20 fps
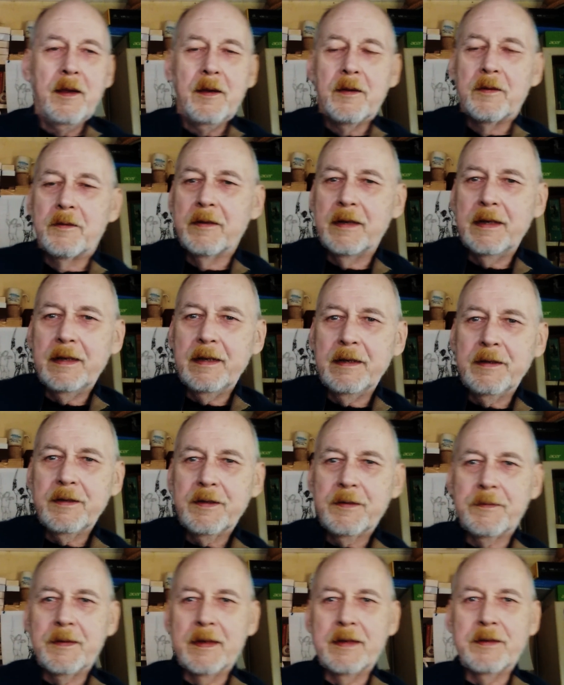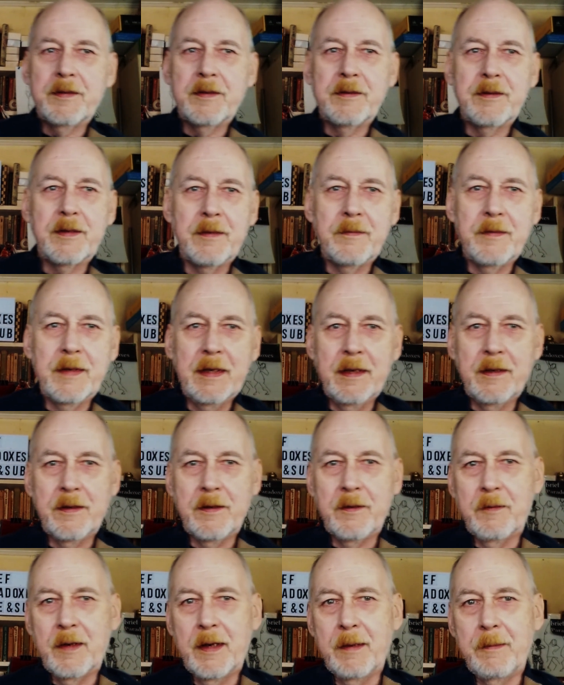Greetings, fencers of the
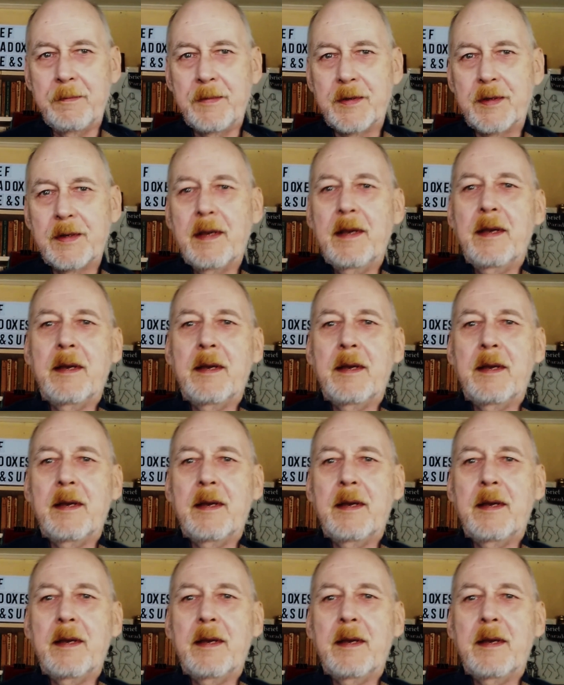interwebs.